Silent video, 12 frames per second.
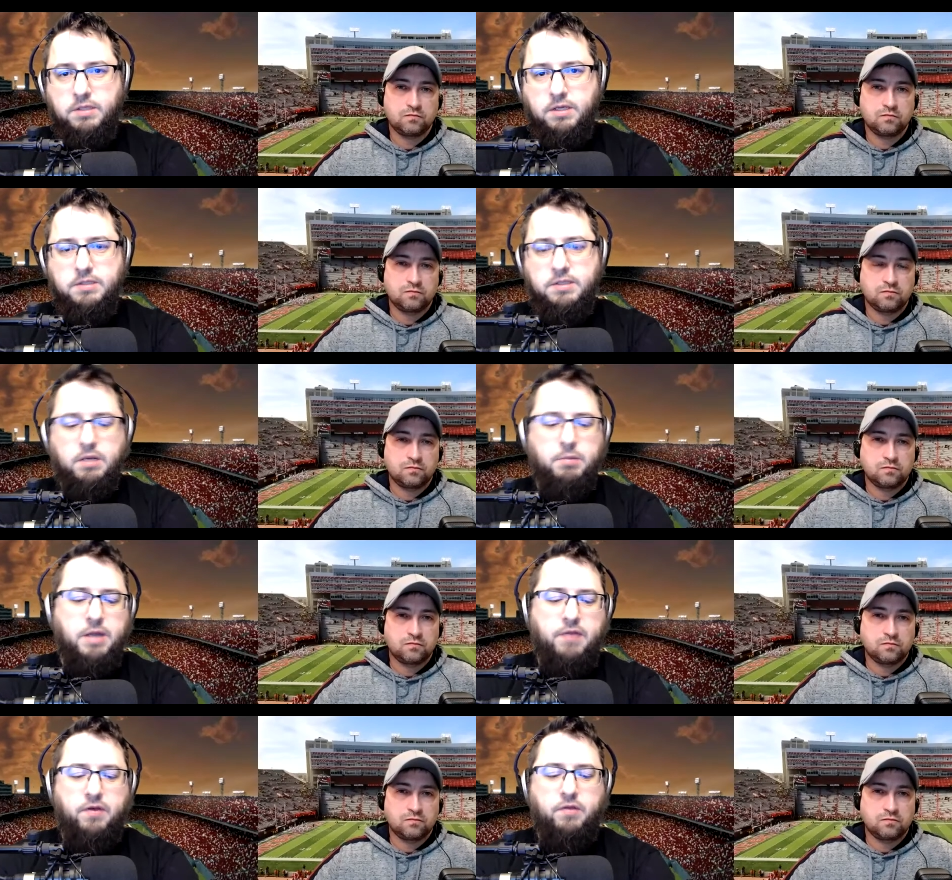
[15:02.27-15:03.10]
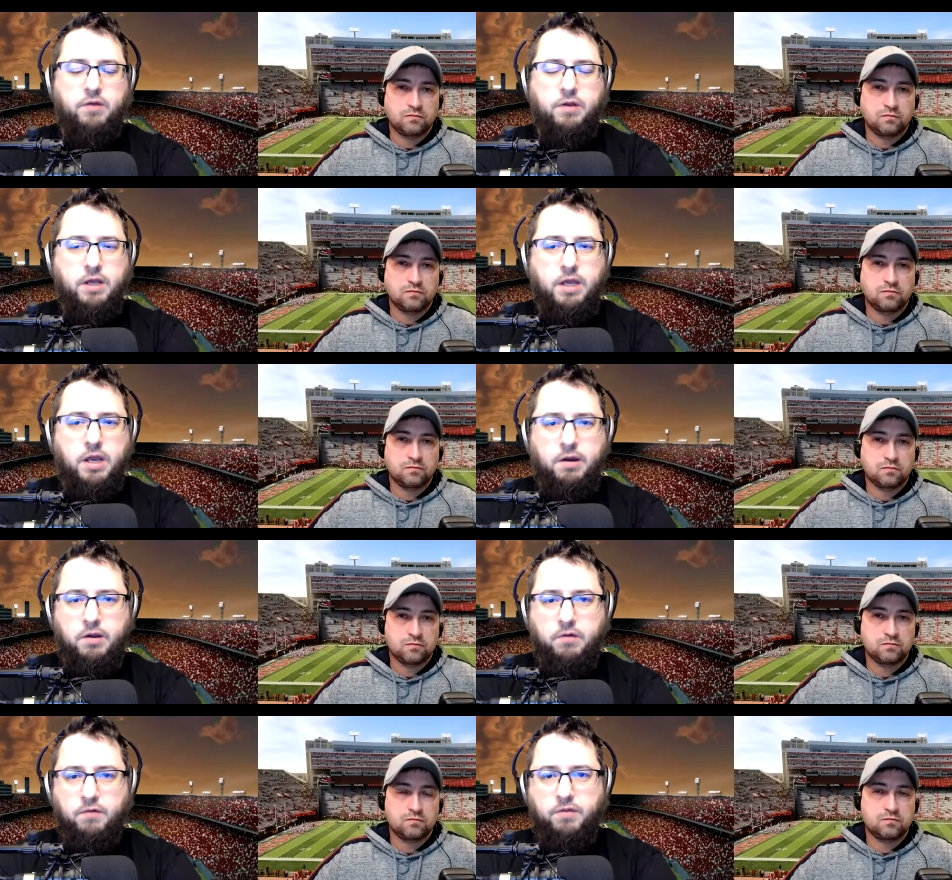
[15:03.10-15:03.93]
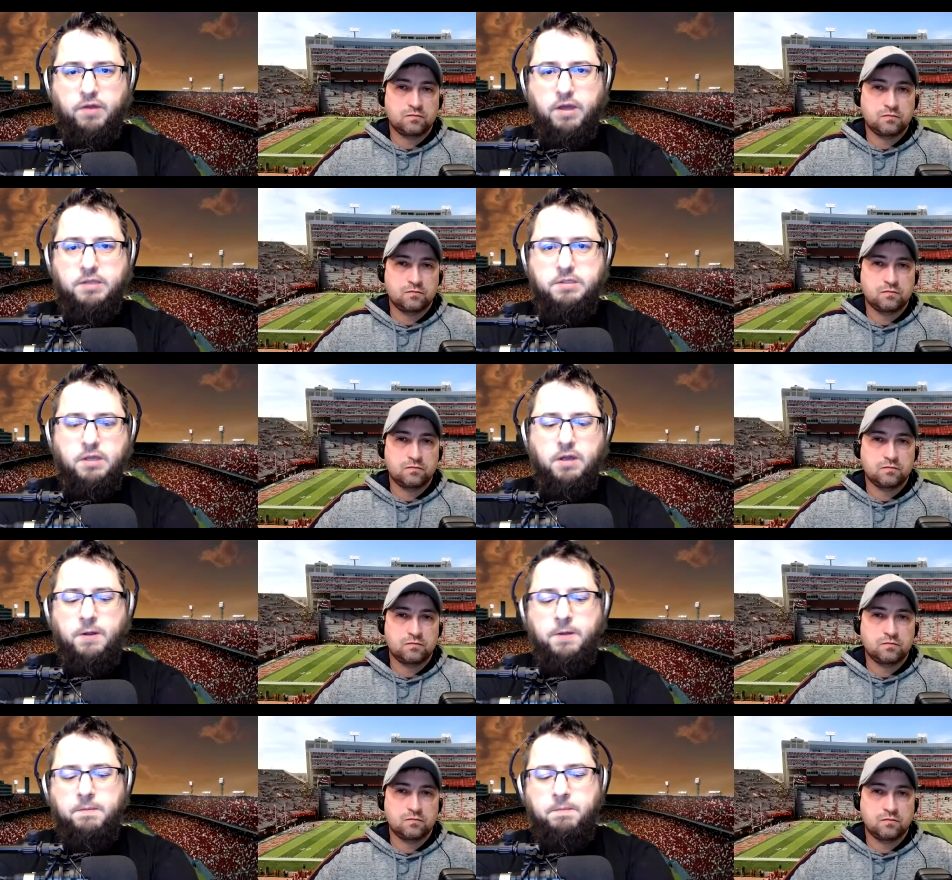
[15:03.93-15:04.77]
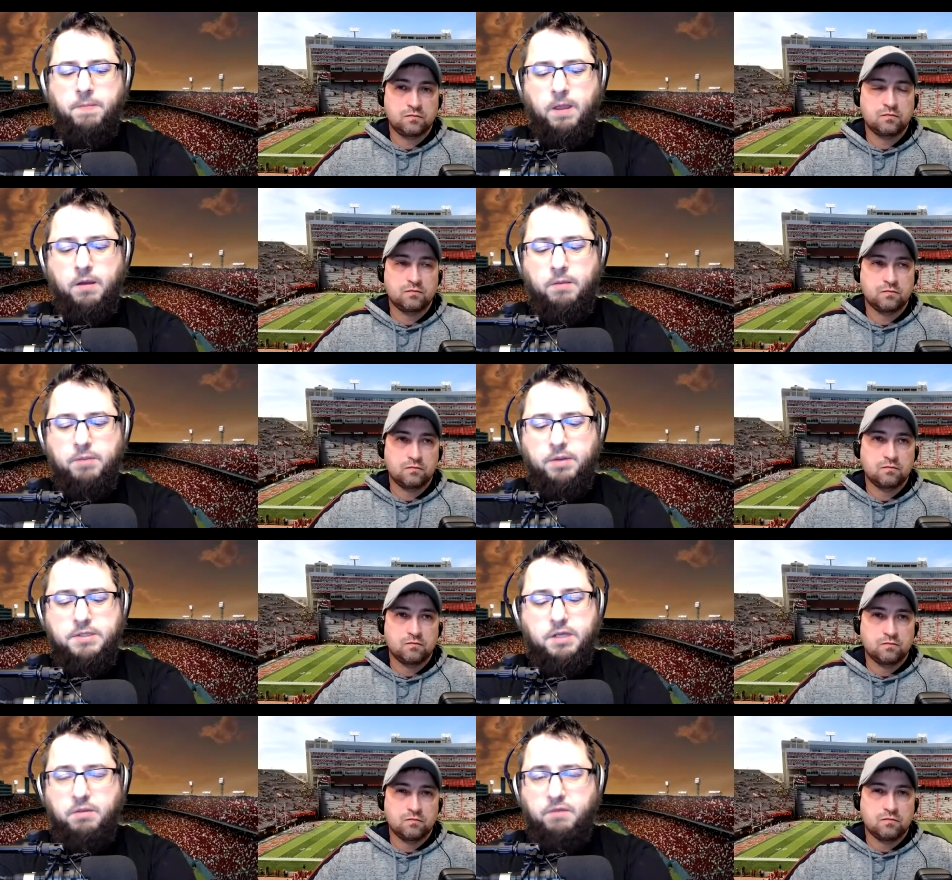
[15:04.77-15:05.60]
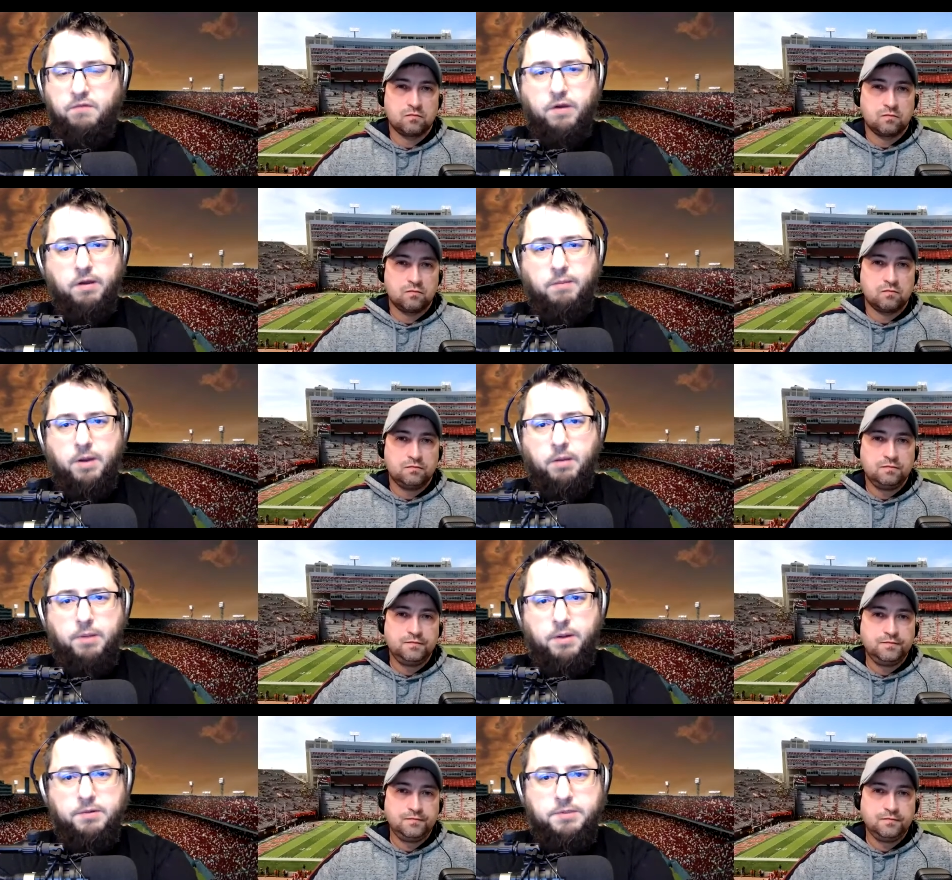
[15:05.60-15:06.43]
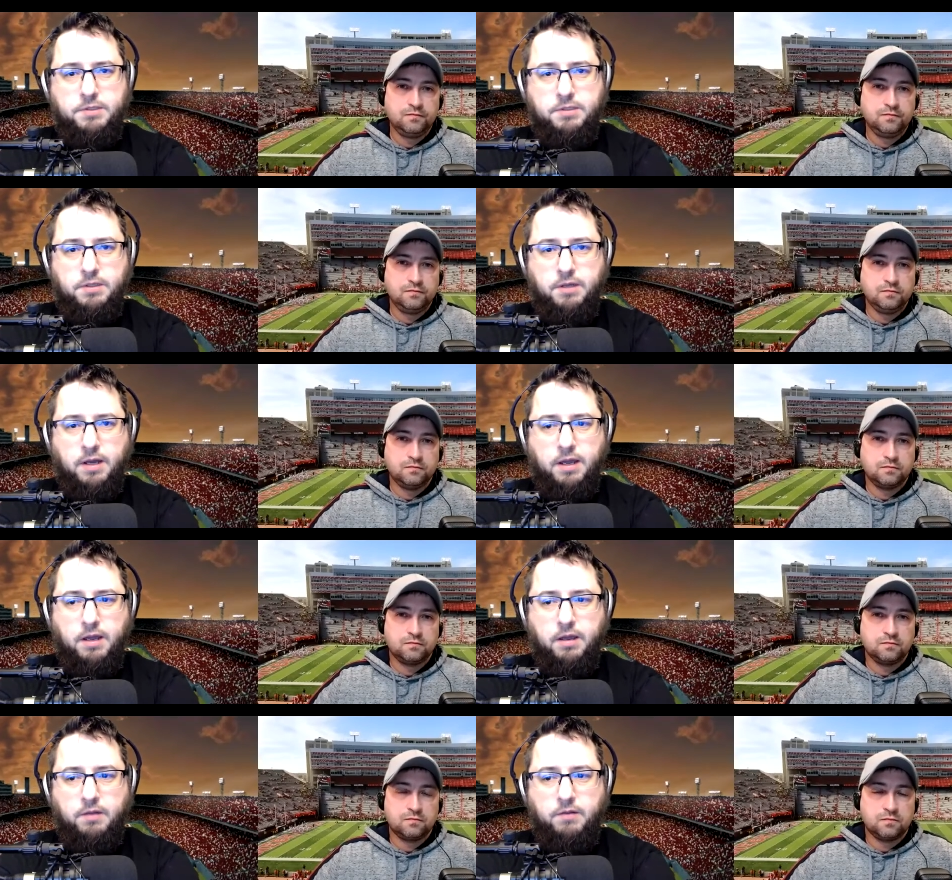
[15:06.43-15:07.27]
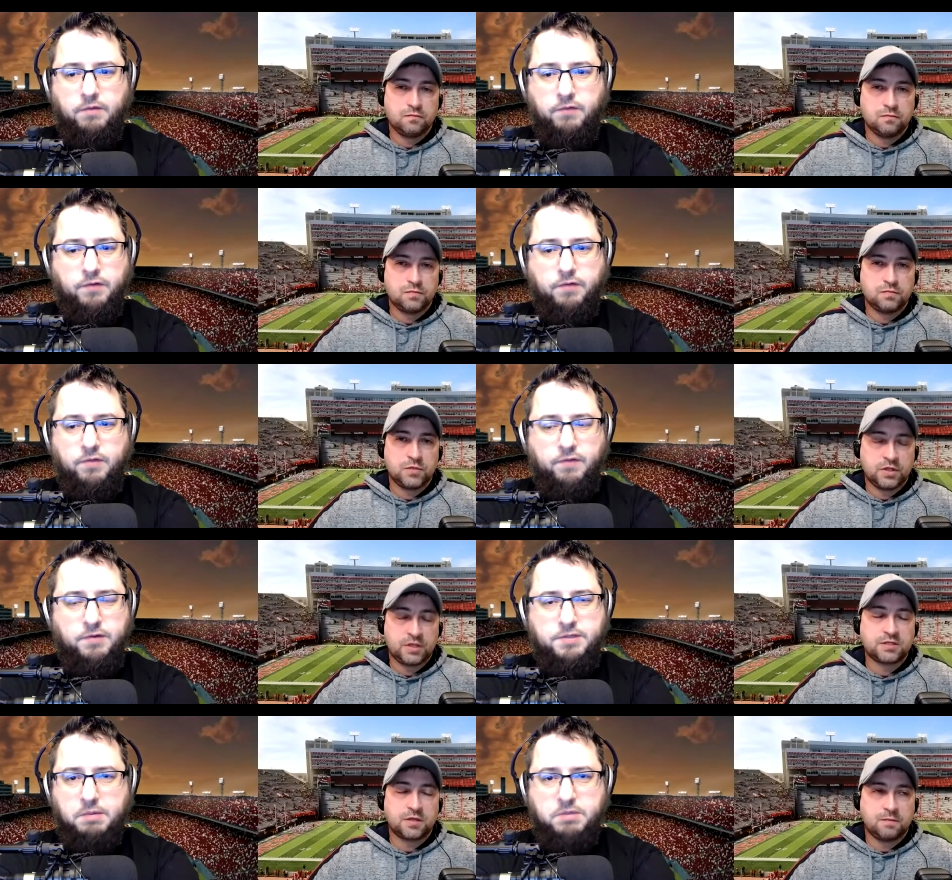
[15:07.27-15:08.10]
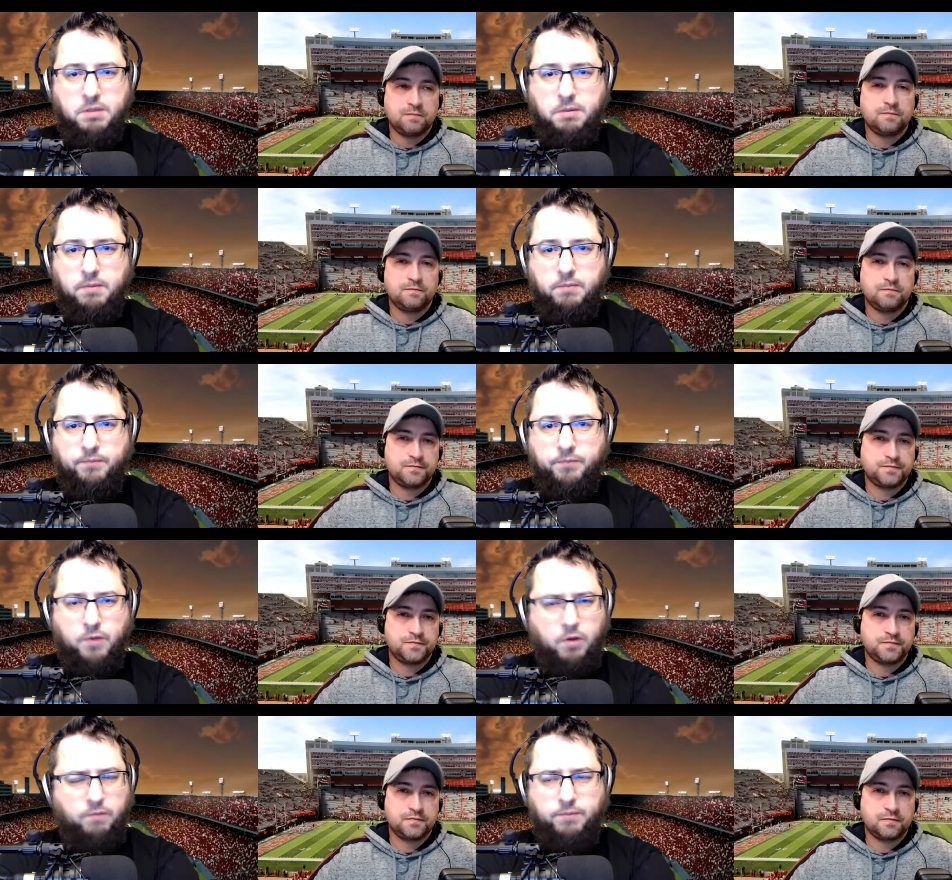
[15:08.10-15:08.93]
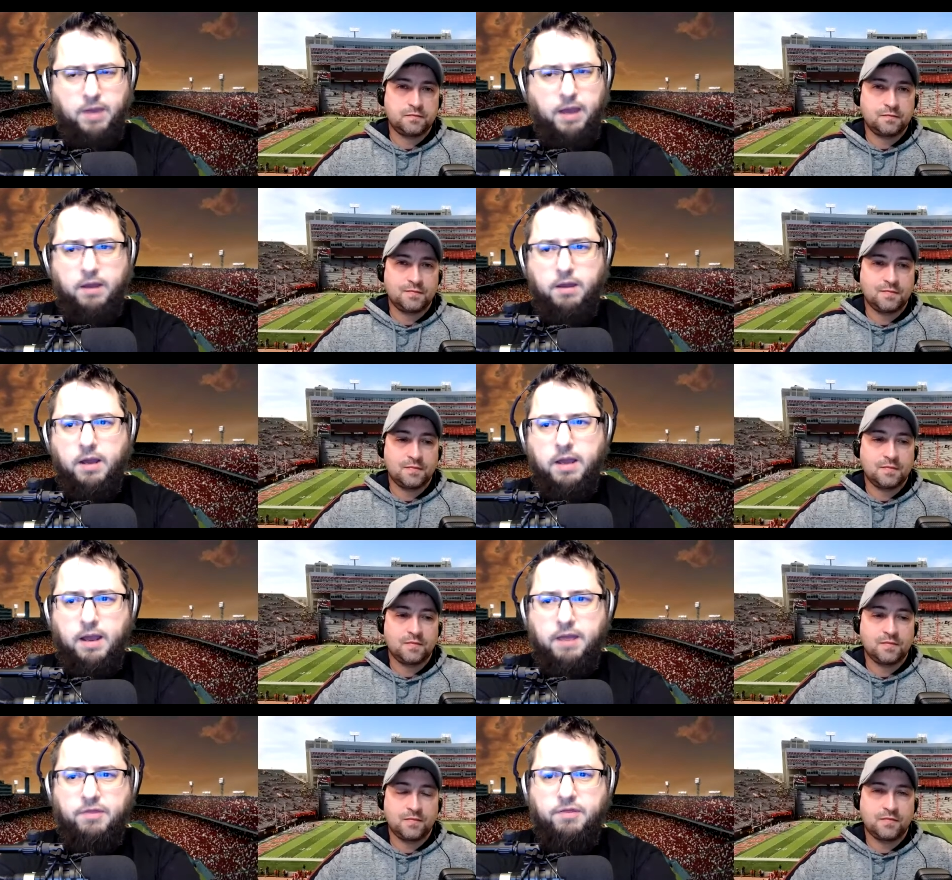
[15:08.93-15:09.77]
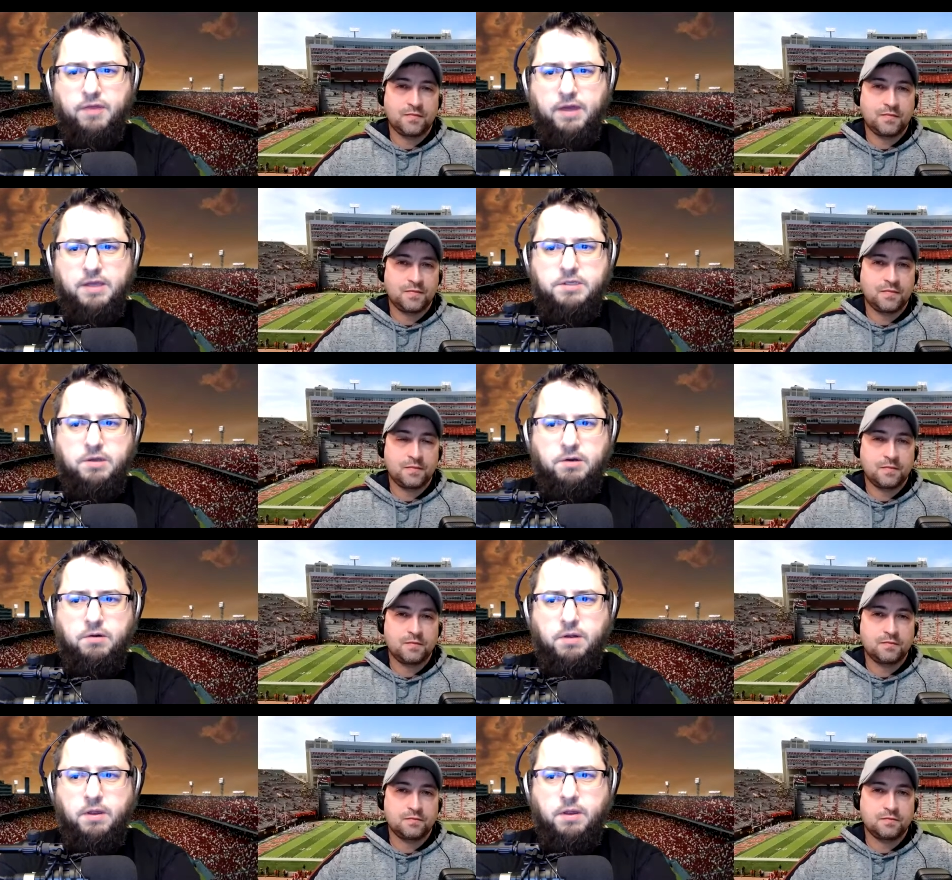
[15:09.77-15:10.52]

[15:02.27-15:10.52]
Speaker 1: NCAA. I think they're going to carry over things, but it's going to be very bare bones. I uh, the fir- the first game is going to be oh yeah, I I think so,